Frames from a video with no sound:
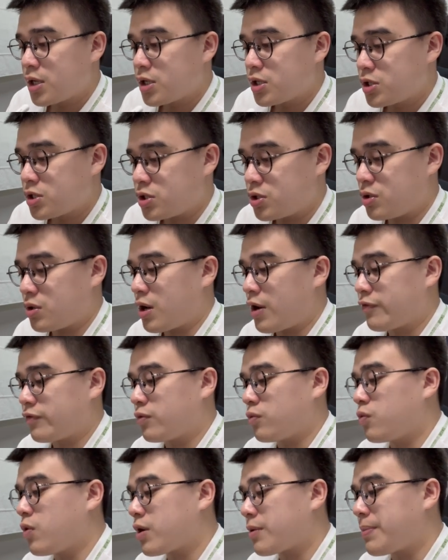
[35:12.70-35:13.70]
So I have to
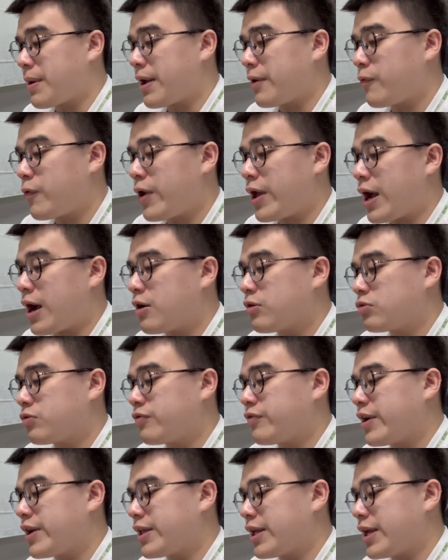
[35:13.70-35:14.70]
work my way out to
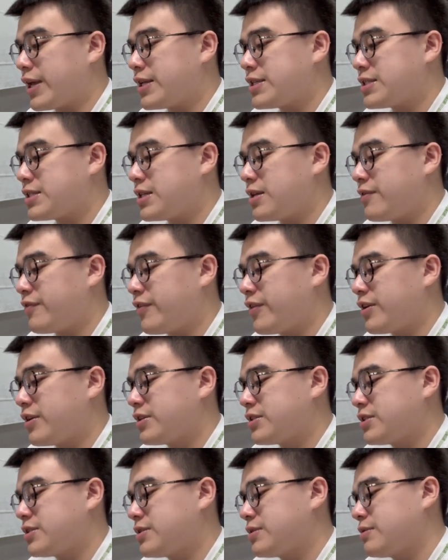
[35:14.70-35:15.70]
find AC
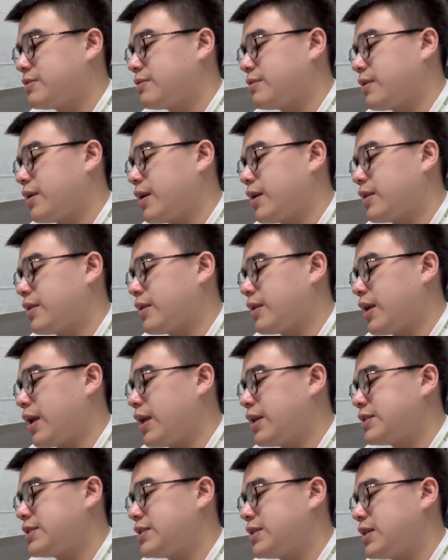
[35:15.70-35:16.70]
first, and
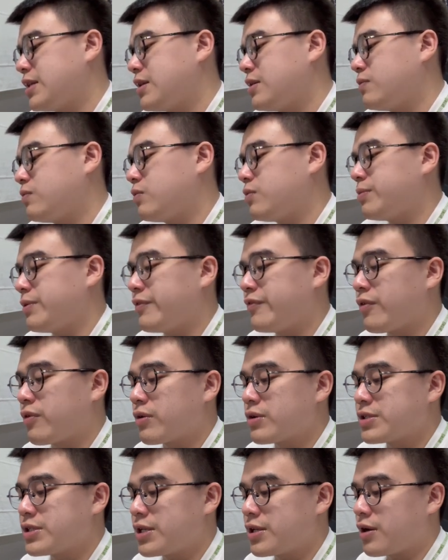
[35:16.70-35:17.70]
AC will be
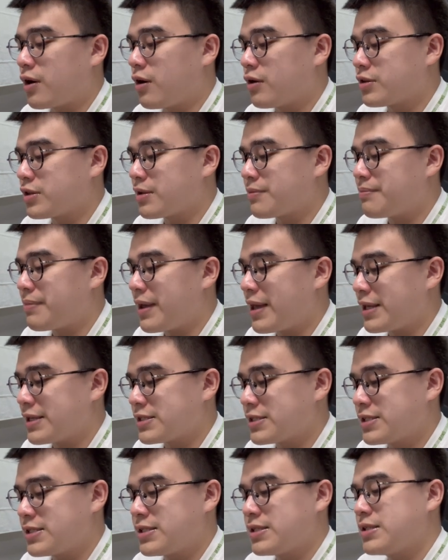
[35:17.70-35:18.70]
focusing on the
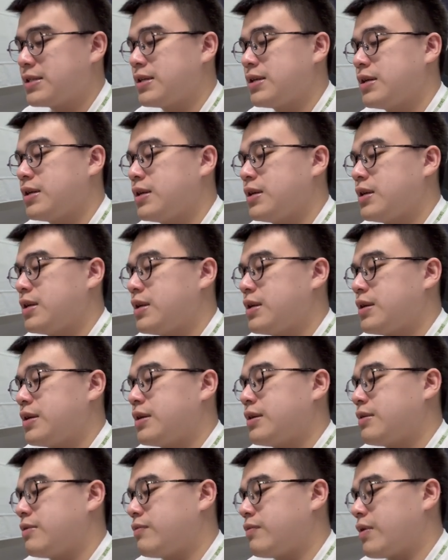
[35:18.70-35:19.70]
base,
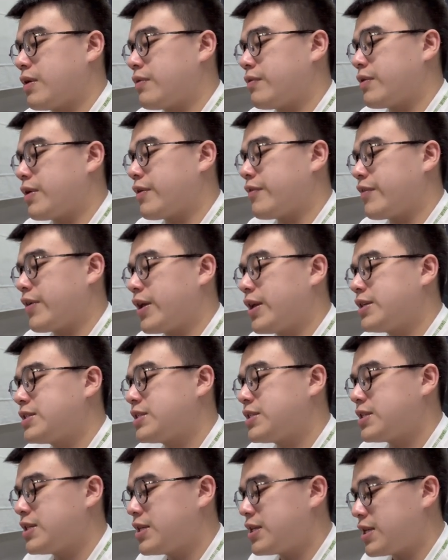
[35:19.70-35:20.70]
where we have
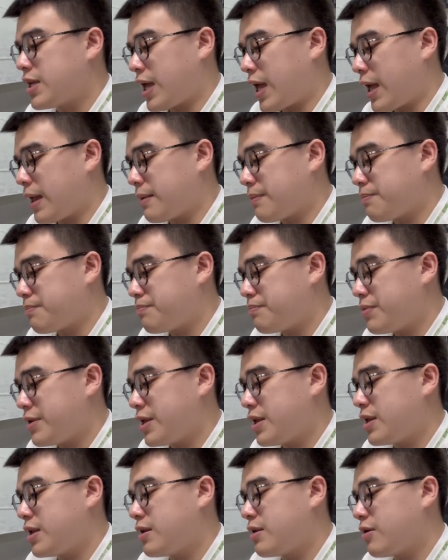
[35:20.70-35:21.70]
AC and
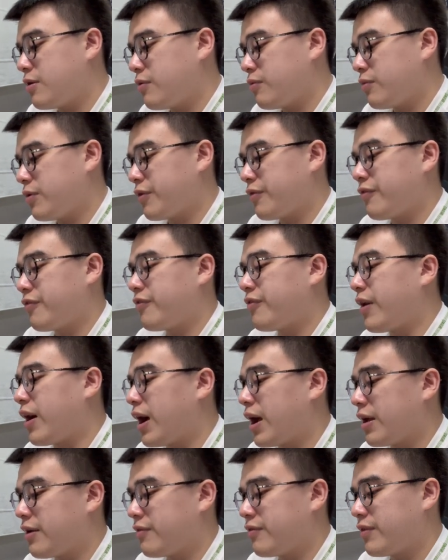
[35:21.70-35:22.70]
B with
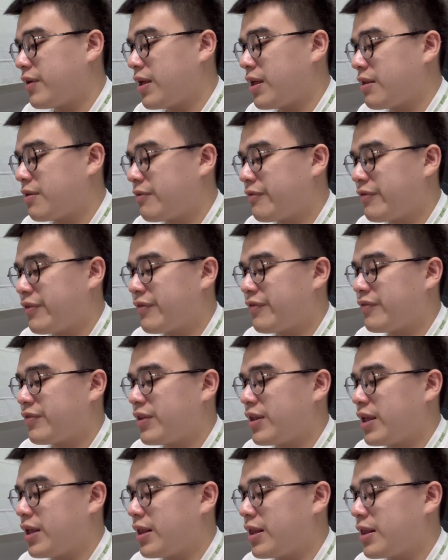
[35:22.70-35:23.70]
5 and
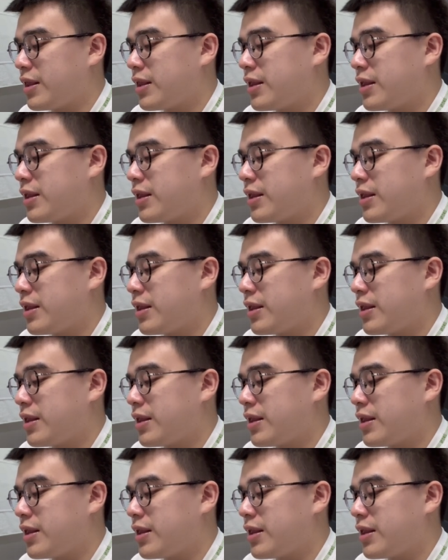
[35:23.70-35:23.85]
15.